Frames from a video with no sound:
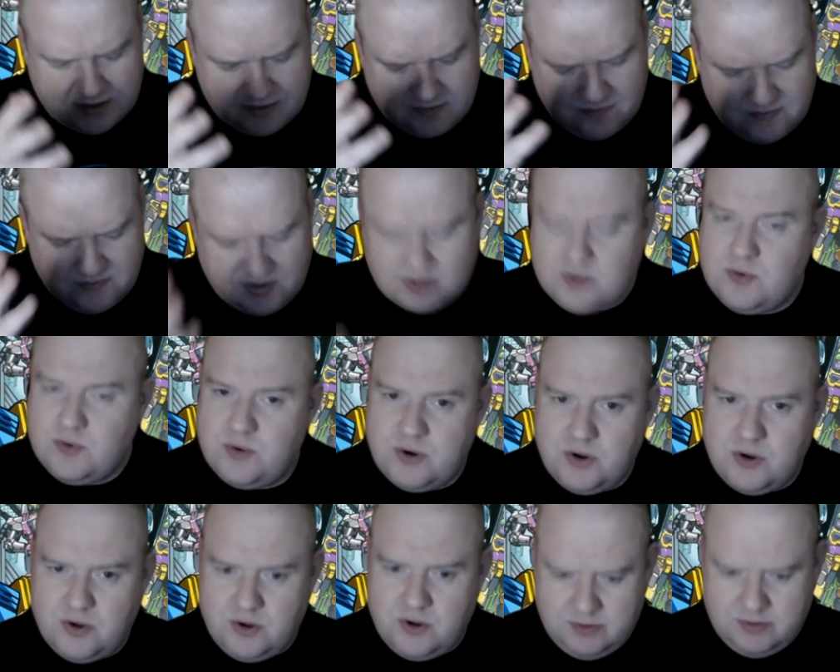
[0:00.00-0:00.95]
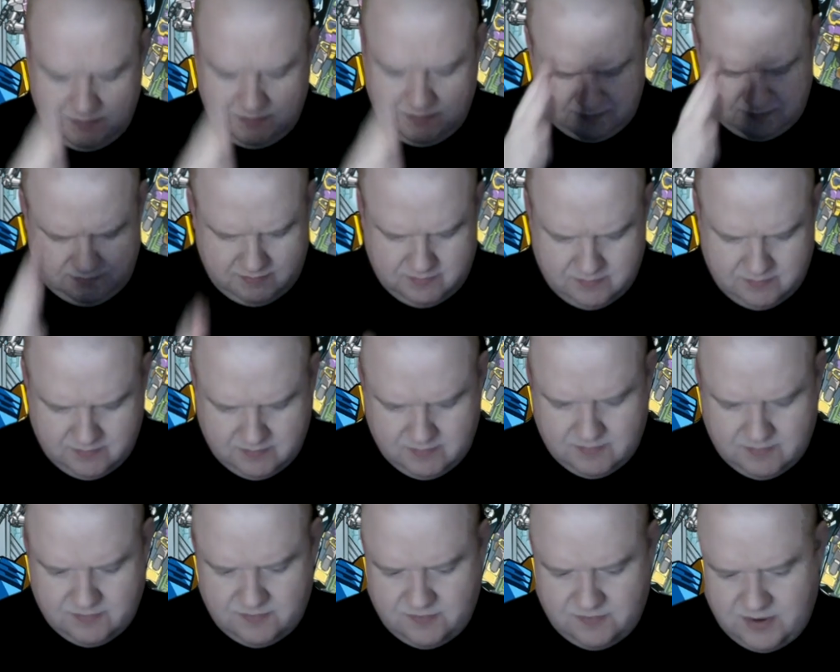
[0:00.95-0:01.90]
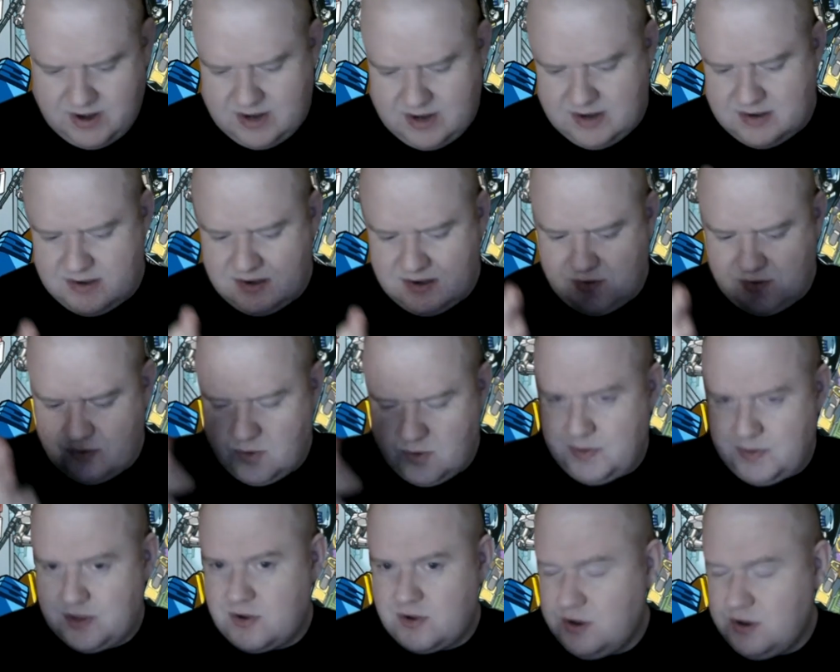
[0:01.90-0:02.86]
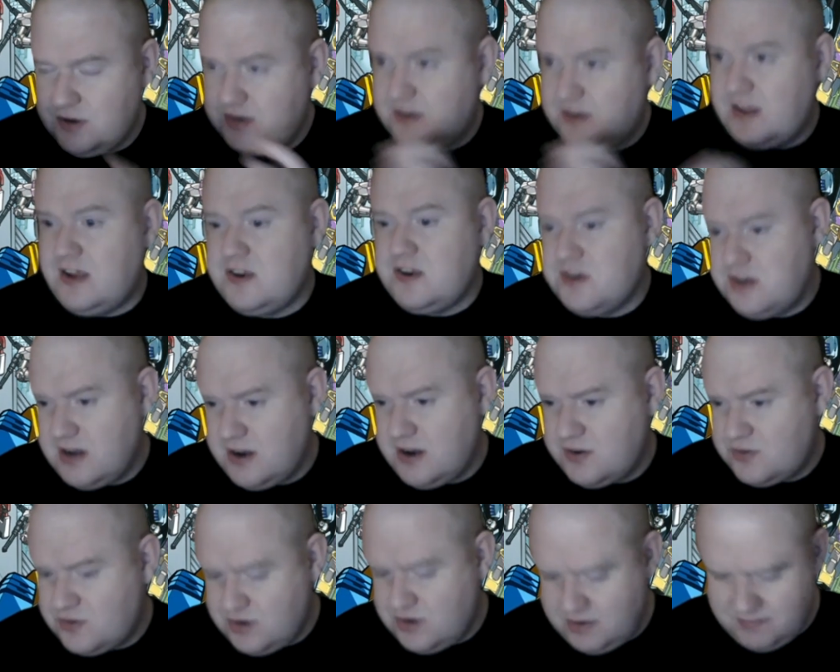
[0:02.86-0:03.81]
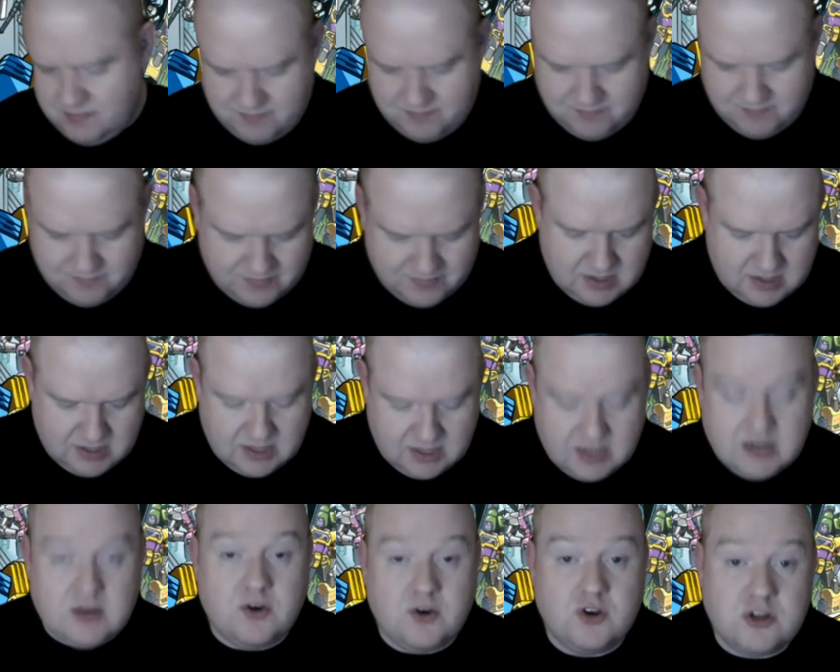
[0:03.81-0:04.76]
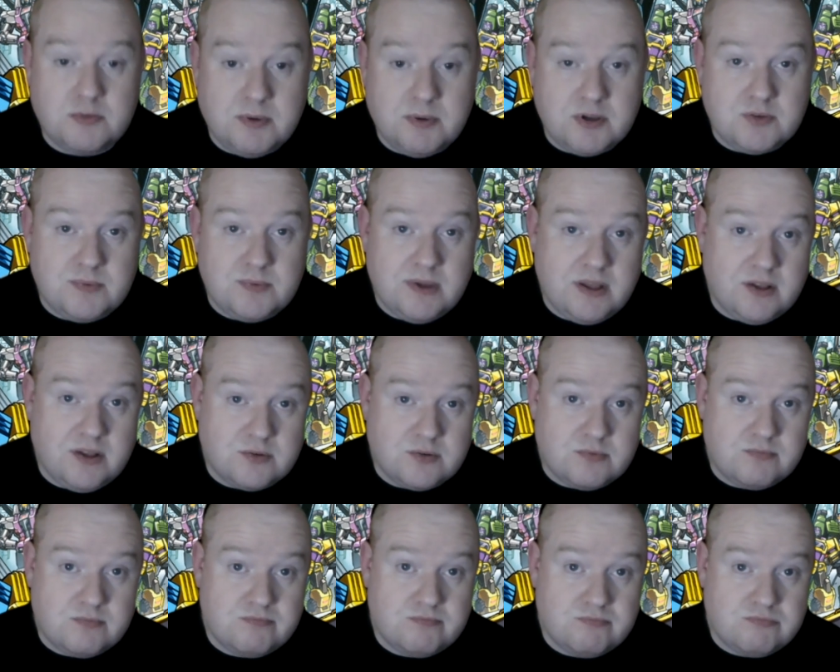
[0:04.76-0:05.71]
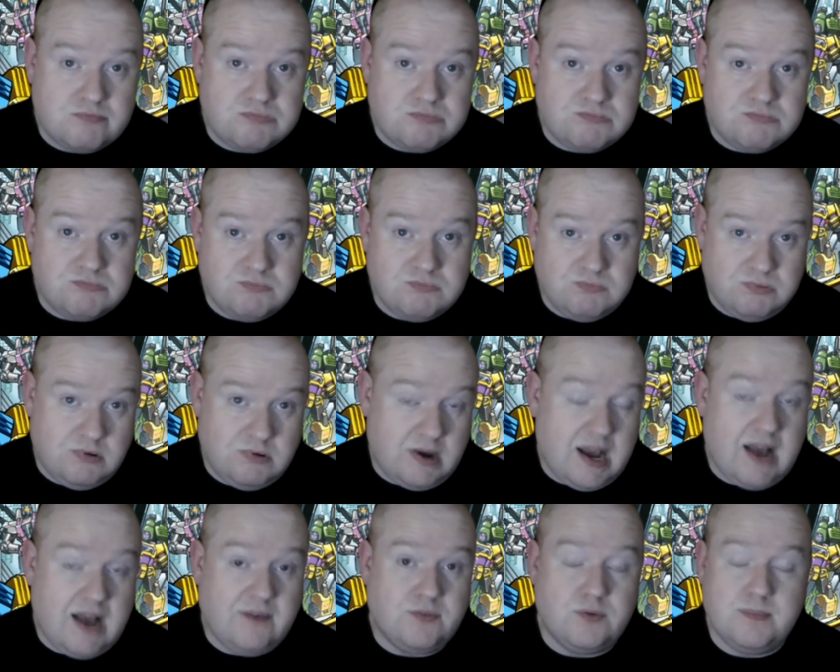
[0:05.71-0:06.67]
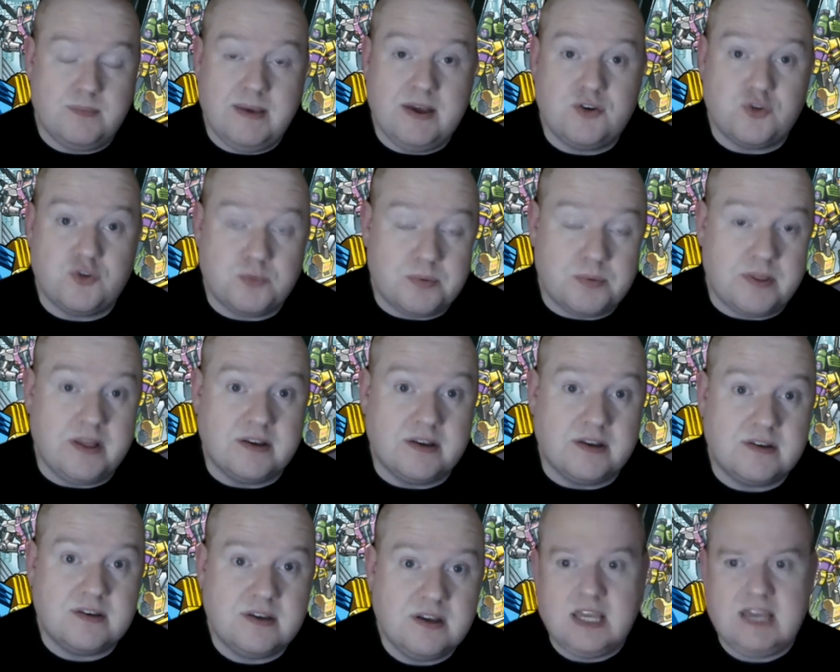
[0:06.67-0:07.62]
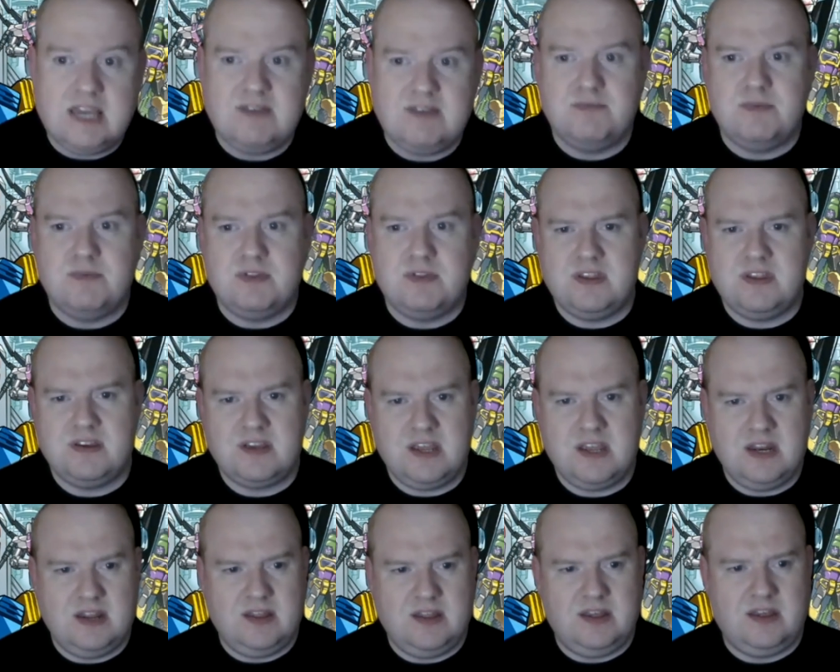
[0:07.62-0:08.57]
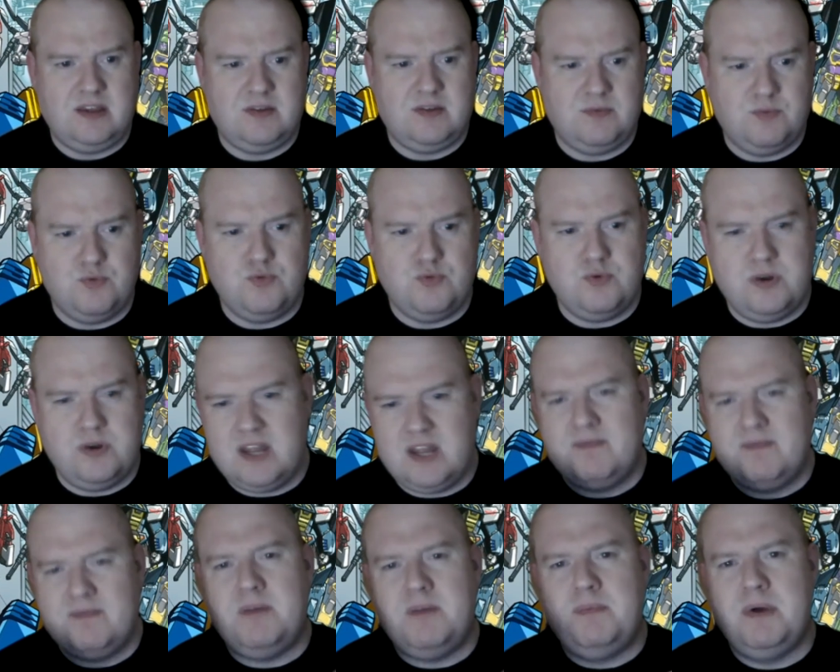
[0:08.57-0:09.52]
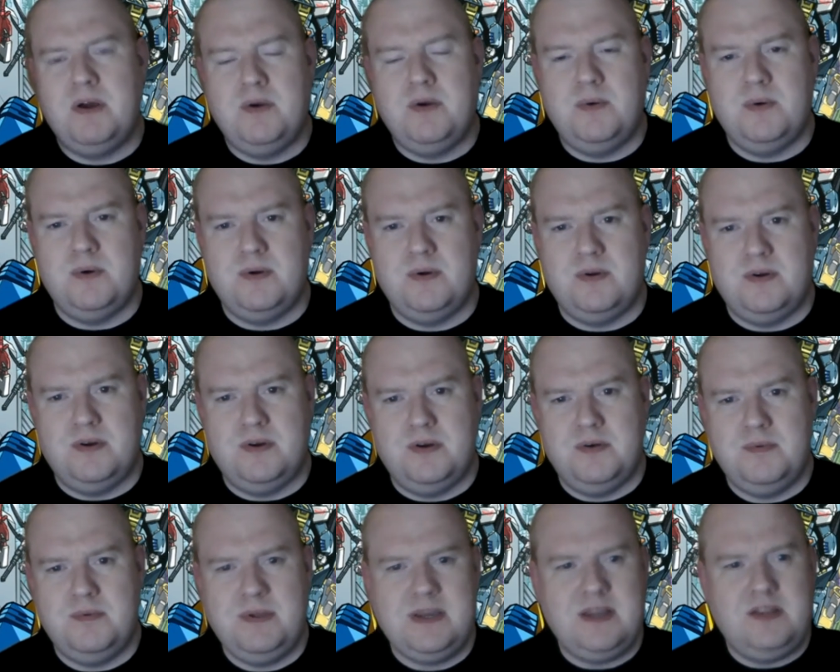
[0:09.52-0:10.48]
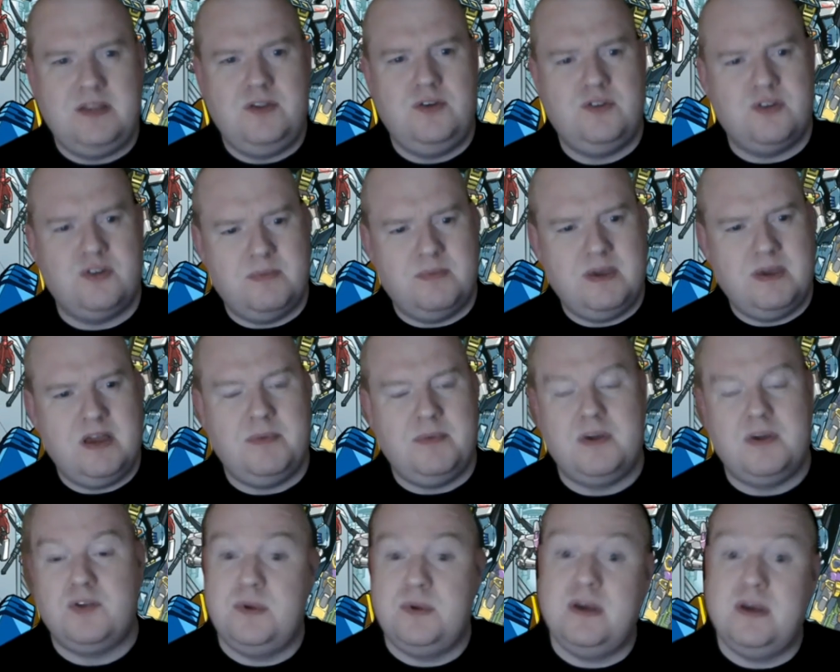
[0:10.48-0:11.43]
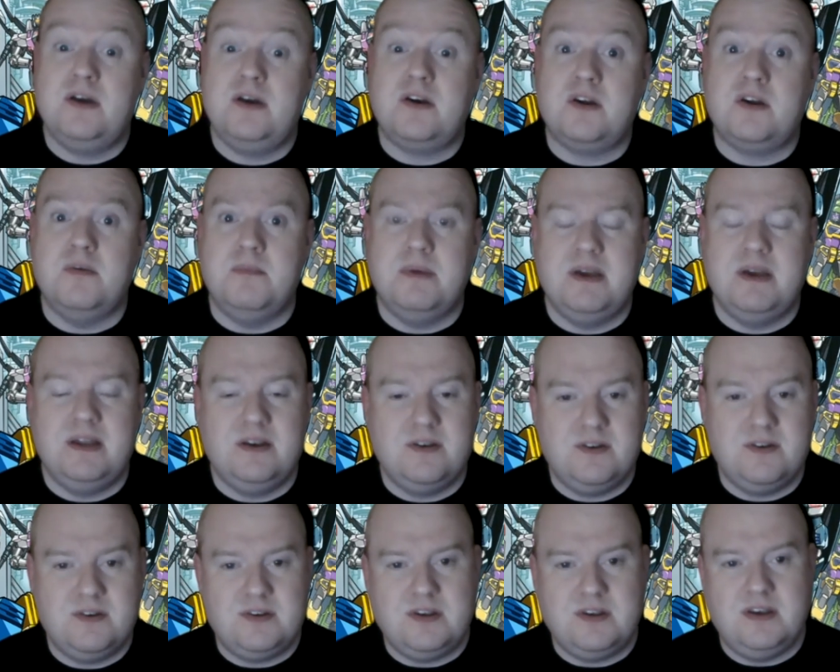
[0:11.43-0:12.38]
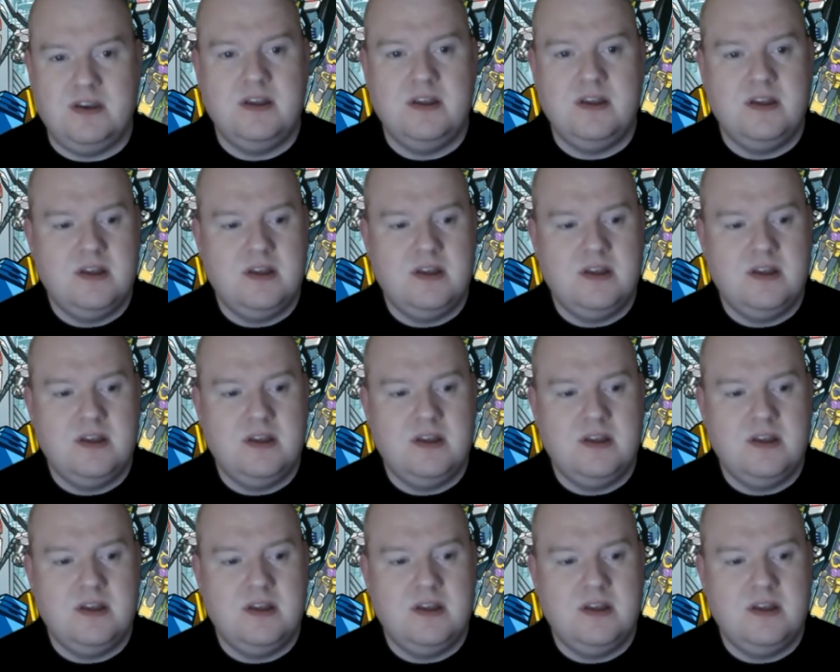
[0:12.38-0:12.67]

Victorion fights Triptychon slash Starscream, and it goes about as well as what happened to Metroplex. Even with this kind of like, oh, Enigma power, we can use it better because we are combiners, and